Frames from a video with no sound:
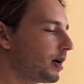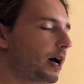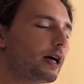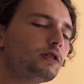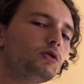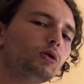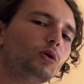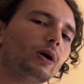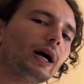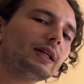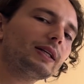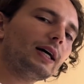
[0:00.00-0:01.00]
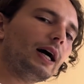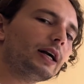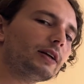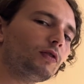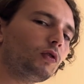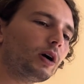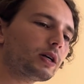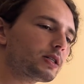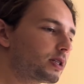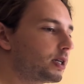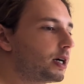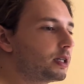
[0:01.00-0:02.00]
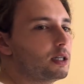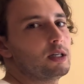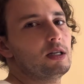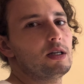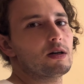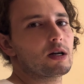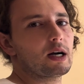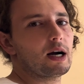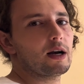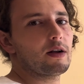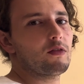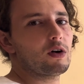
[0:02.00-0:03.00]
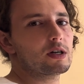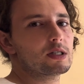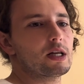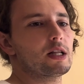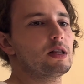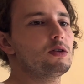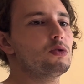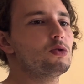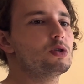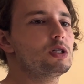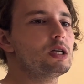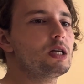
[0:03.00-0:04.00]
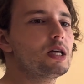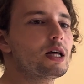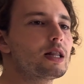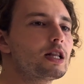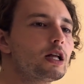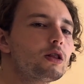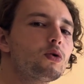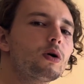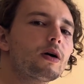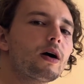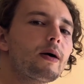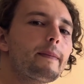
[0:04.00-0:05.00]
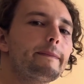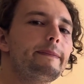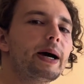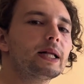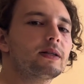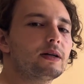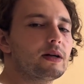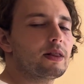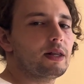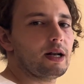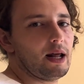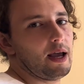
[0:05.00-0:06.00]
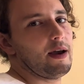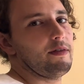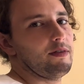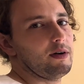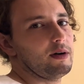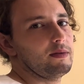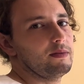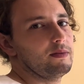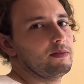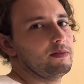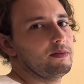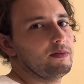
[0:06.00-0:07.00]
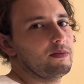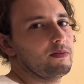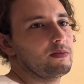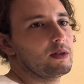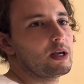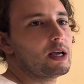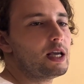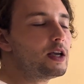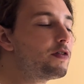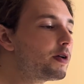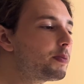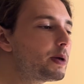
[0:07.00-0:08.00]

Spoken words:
And you look at carnivores, 30-year carnivores, and you see they look better than ever. Even